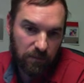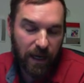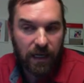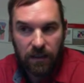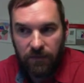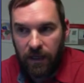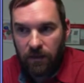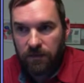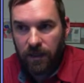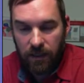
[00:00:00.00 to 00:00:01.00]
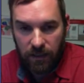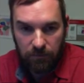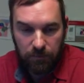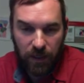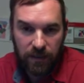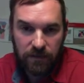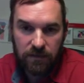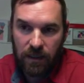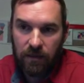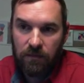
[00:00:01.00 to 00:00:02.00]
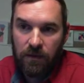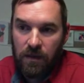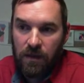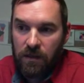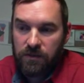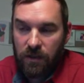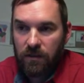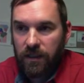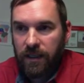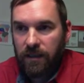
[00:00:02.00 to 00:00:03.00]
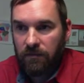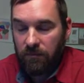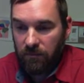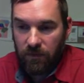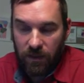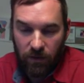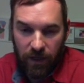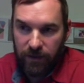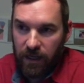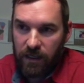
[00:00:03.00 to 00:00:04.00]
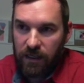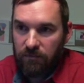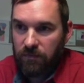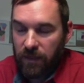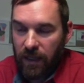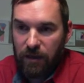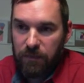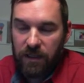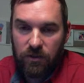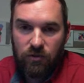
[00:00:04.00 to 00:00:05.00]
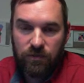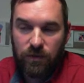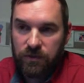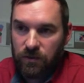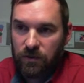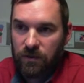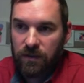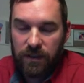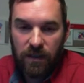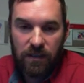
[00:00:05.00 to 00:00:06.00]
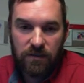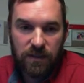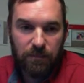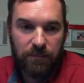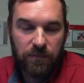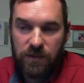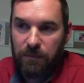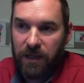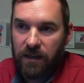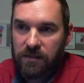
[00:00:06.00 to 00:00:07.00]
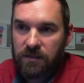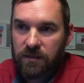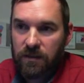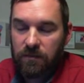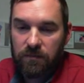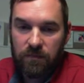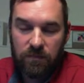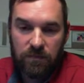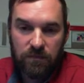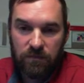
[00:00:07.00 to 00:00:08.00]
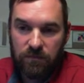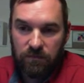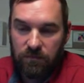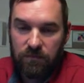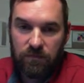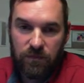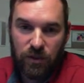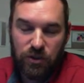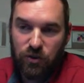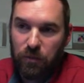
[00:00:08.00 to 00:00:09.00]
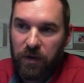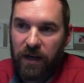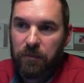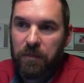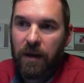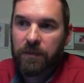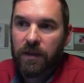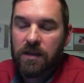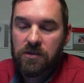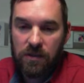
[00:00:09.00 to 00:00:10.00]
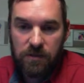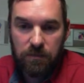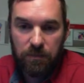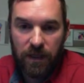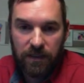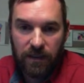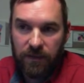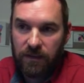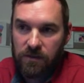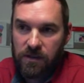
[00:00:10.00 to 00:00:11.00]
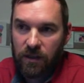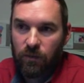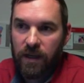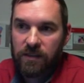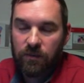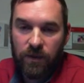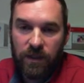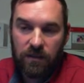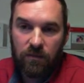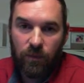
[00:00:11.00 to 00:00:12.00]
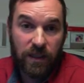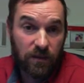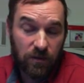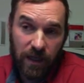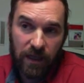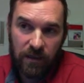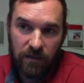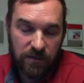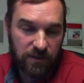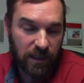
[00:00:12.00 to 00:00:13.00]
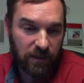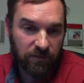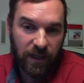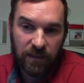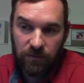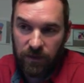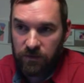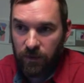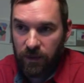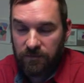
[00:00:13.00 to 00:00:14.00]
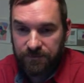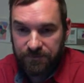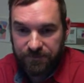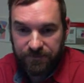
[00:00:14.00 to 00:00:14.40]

and the banning of hound hunting, but uh, certainly, you know, hound hunting can be a useful tool in, in some some areas to to control predator populations. But I think there's other ways that we can we can do that here in the state effectively as well.